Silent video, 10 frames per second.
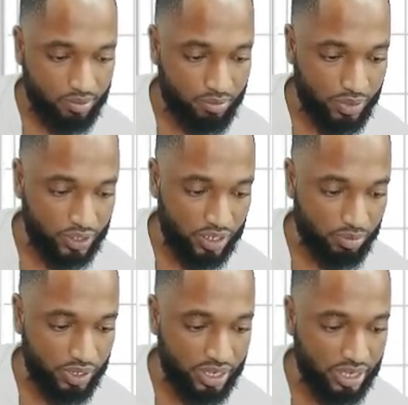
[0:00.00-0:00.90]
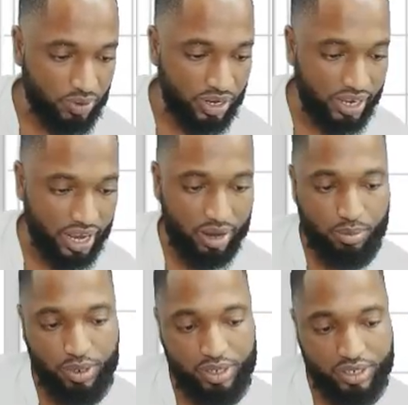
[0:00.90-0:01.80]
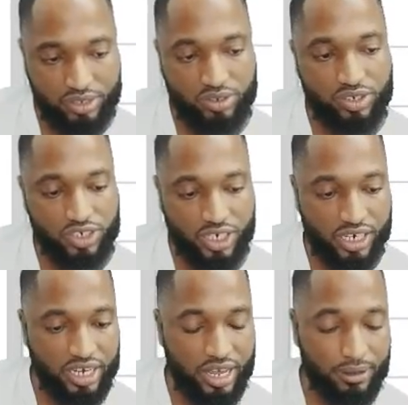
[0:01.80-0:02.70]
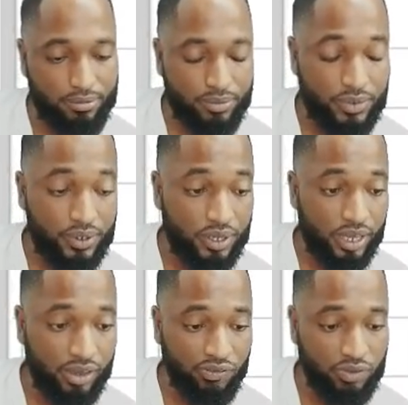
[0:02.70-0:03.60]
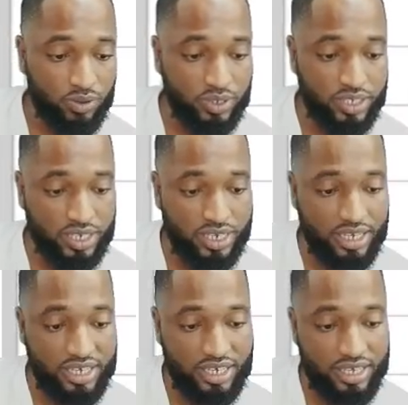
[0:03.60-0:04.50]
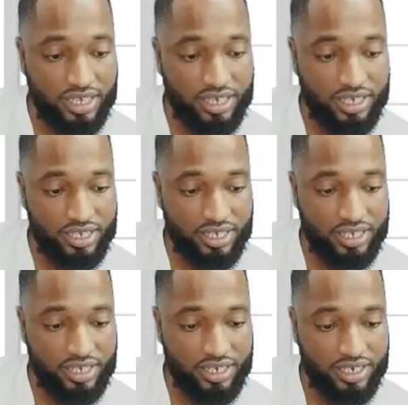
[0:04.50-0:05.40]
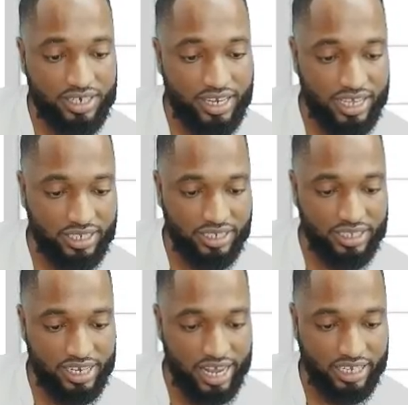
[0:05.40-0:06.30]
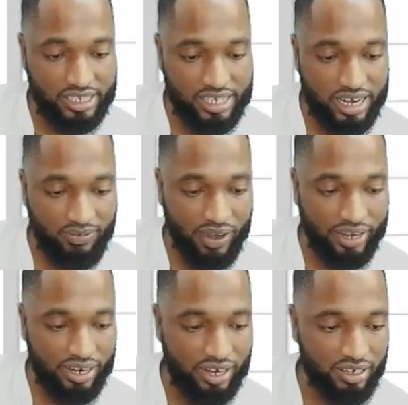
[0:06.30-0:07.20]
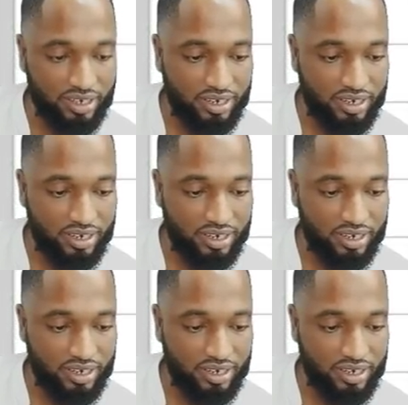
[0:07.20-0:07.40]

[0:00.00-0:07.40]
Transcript: But you'll put the equal here because you know it's shaded there. If you see this, the final